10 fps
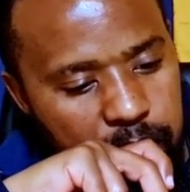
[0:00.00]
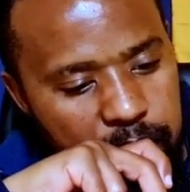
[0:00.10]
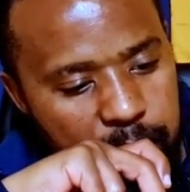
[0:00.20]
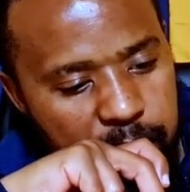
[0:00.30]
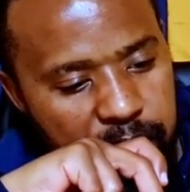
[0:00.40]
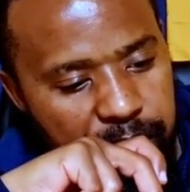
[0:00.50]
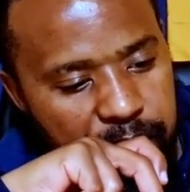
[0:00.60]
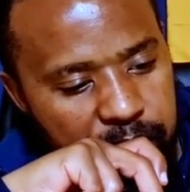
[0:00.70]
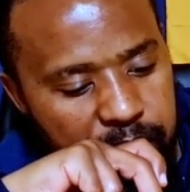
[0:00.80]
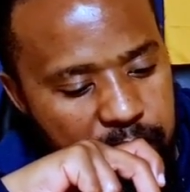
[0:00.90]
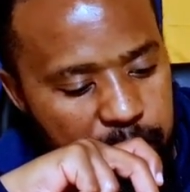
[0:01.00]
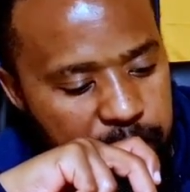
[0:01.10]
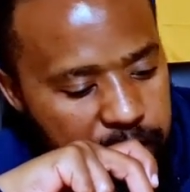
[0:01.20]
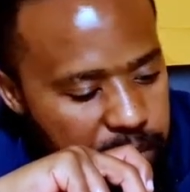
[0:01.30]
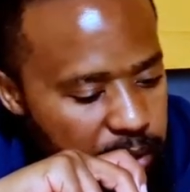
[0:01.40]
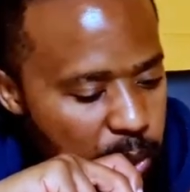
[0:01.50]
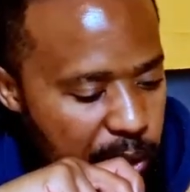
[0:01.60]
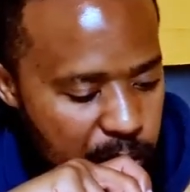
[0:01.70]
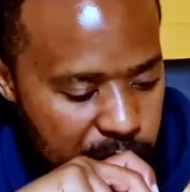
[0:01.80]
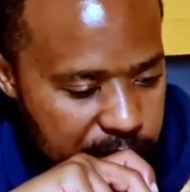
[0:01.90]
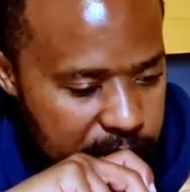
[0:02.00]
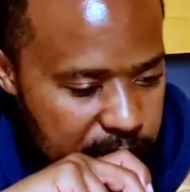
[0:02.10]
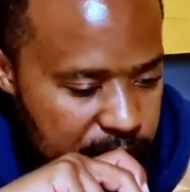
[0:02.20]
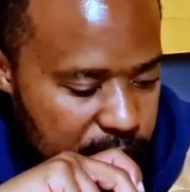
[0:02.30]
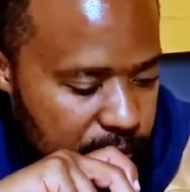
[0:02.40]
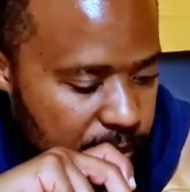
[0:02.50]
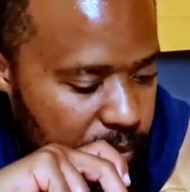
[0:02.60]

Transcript: James, the first chapter. He went over this.